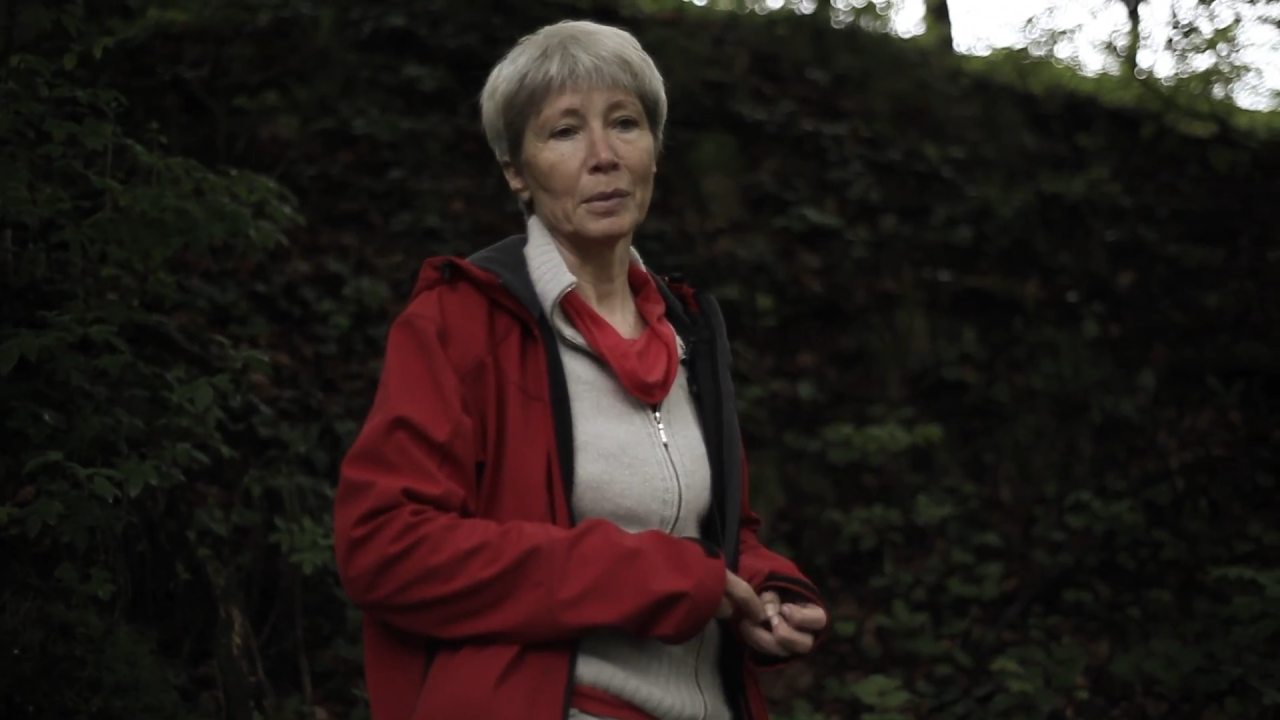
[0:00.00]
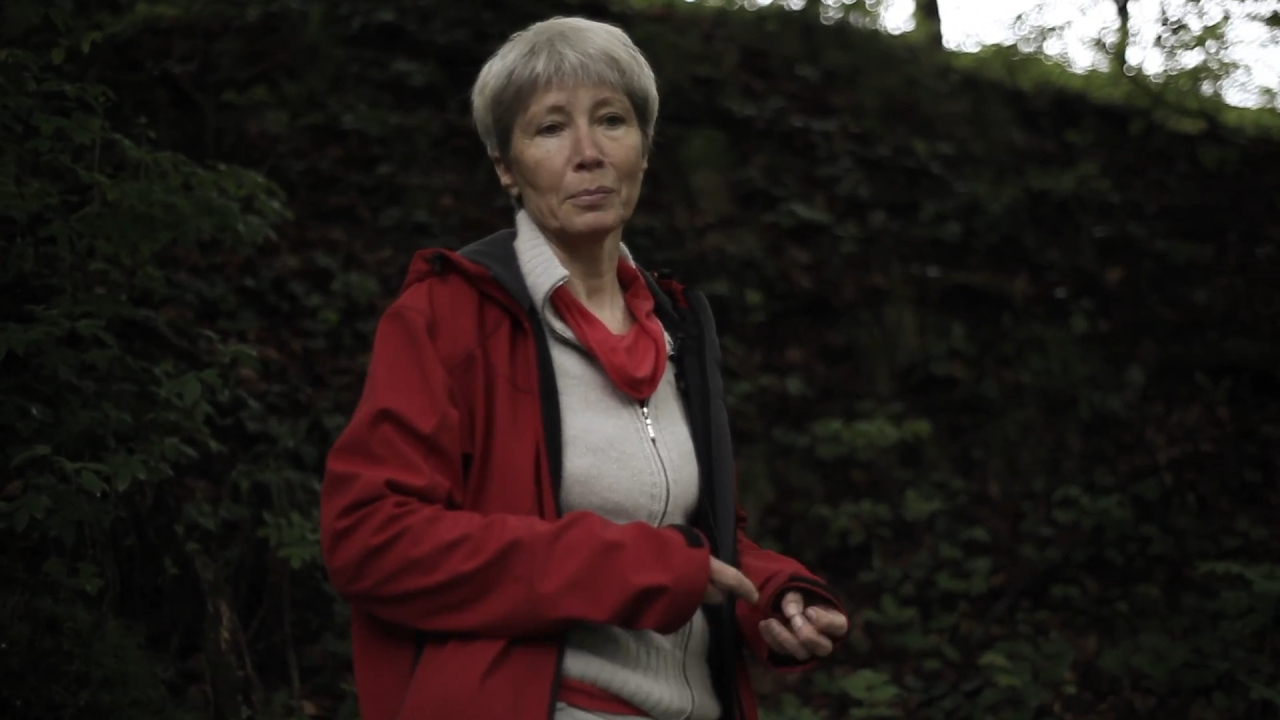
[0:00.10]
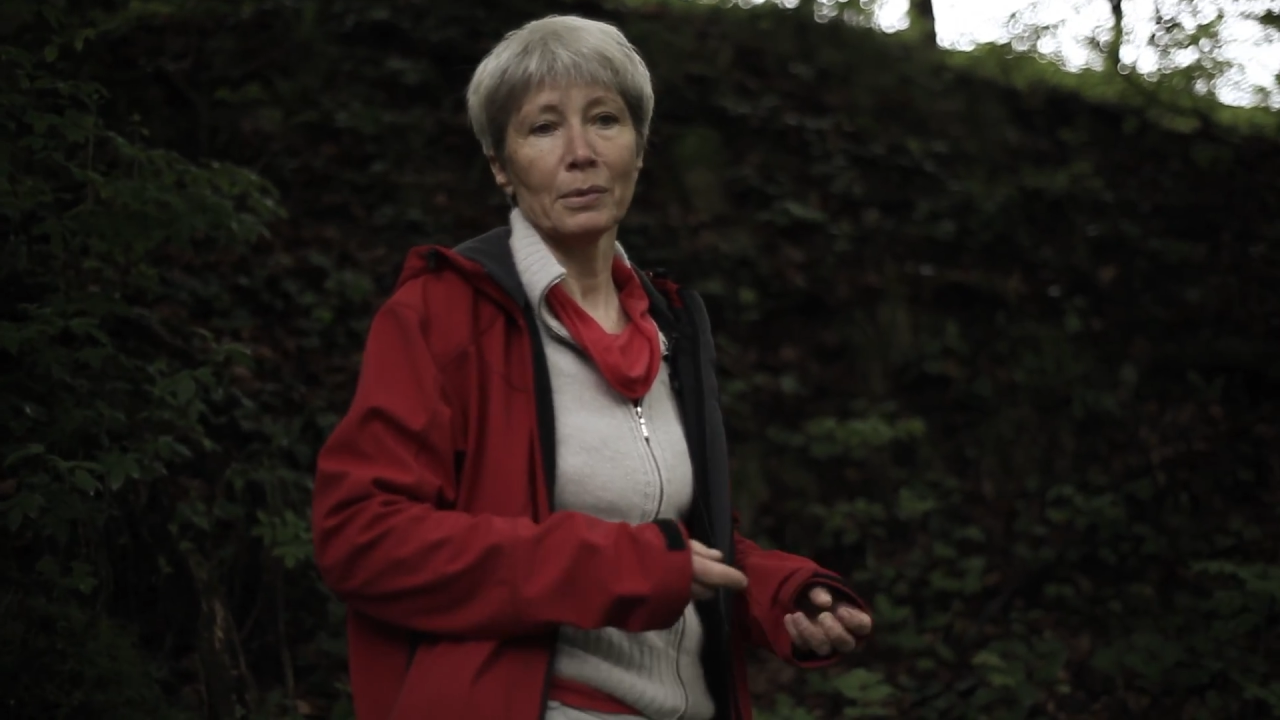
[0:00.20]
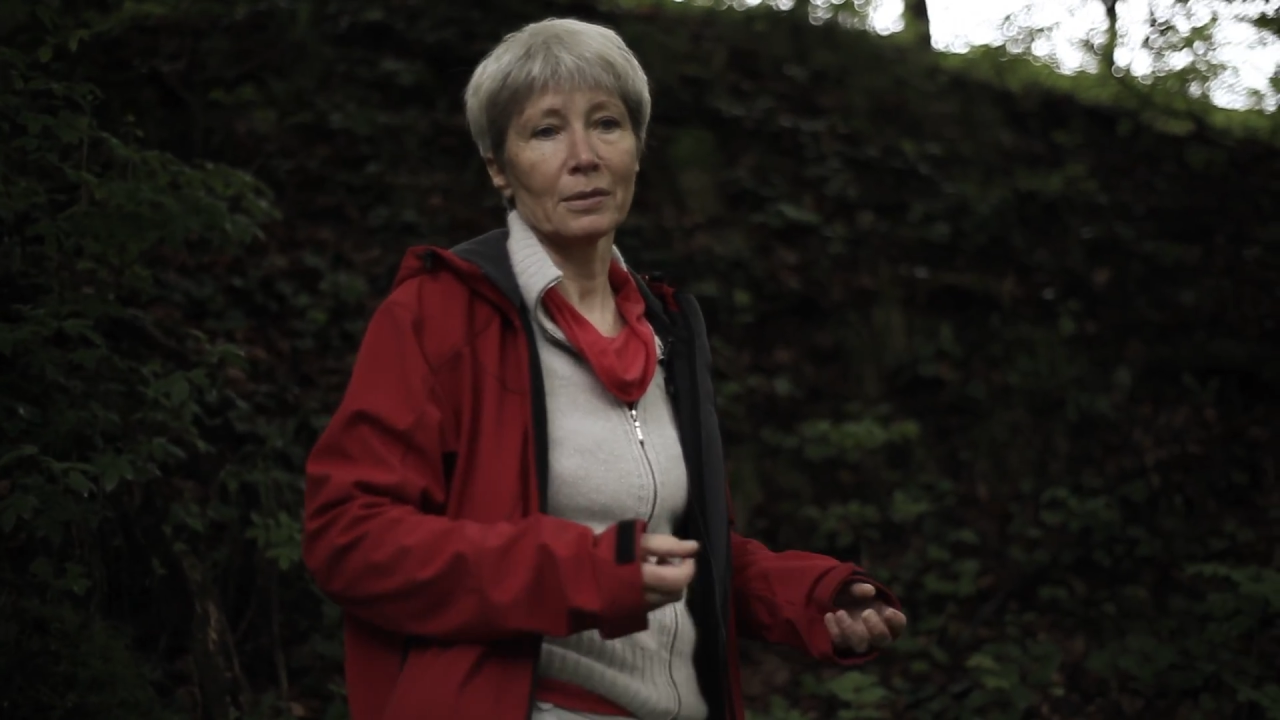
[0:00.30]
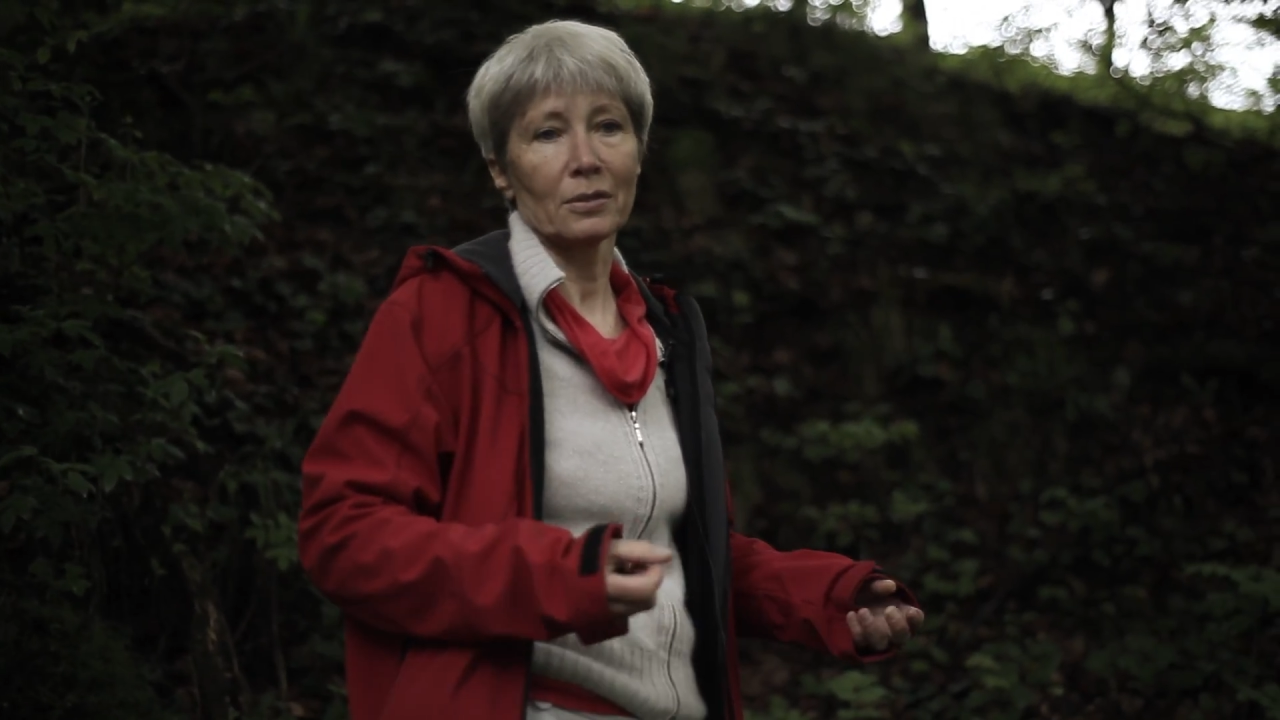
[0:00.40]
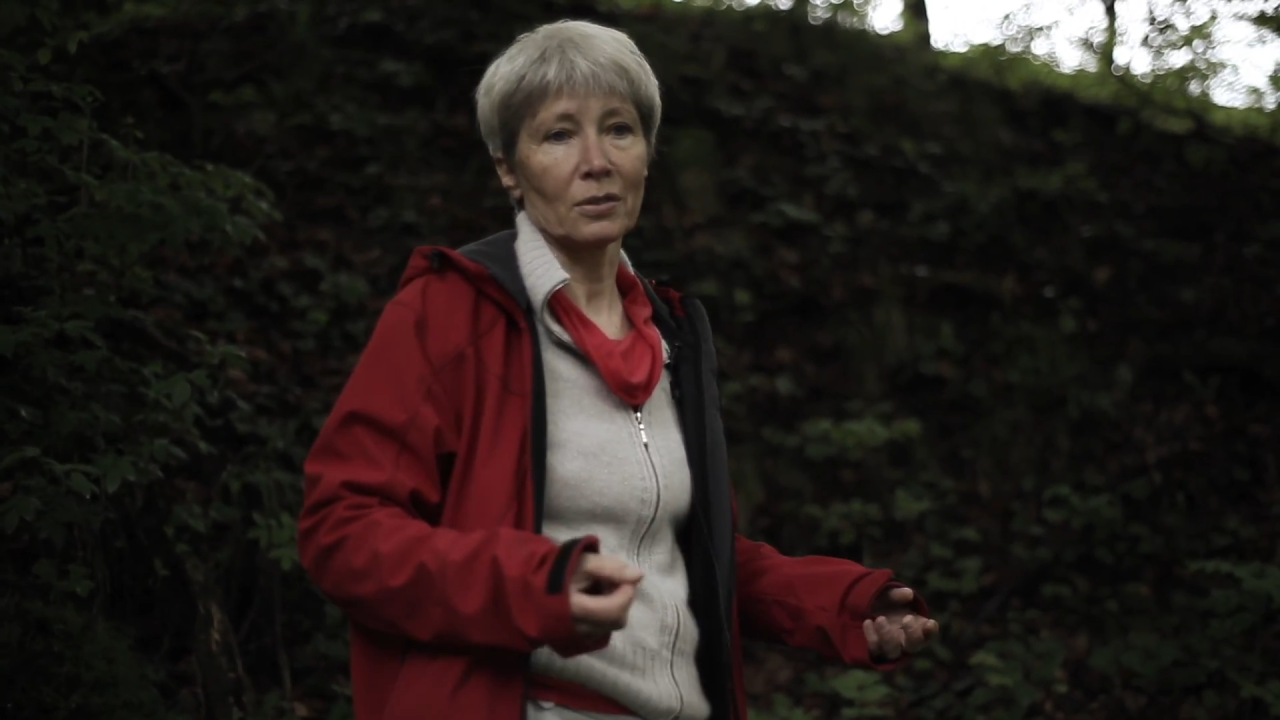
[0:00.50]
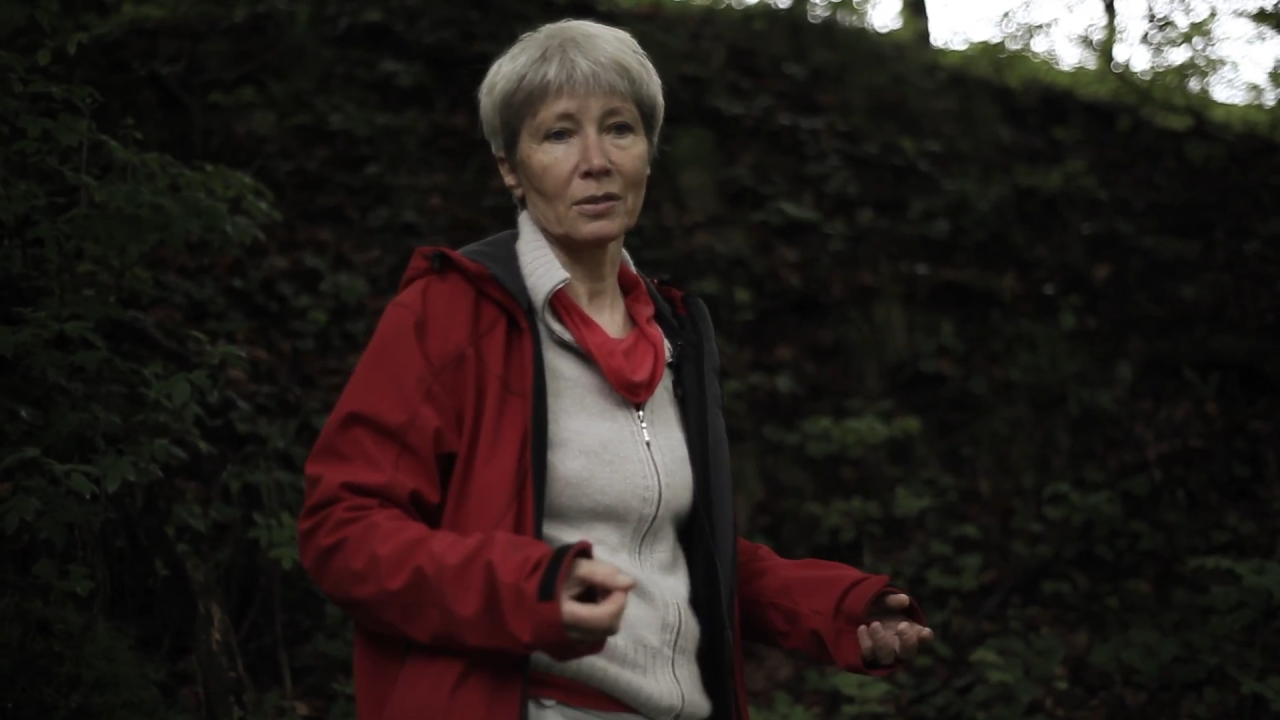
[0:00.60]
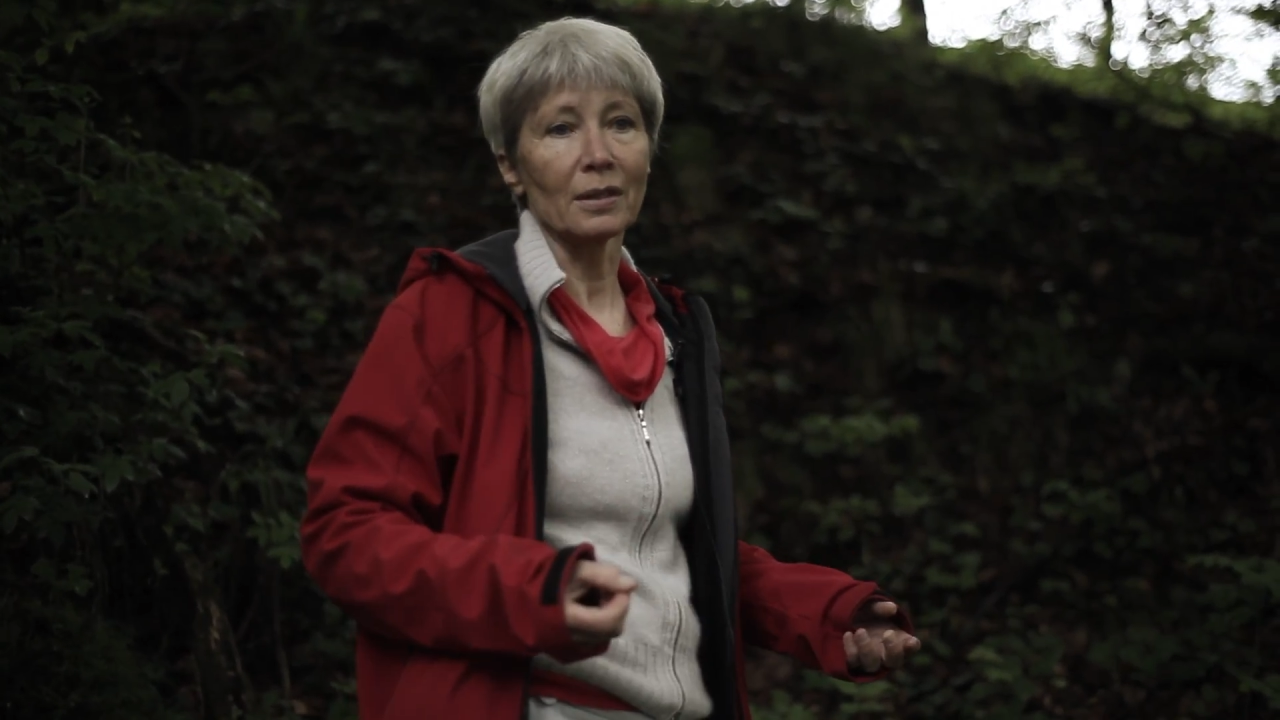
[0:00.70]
maybe it's just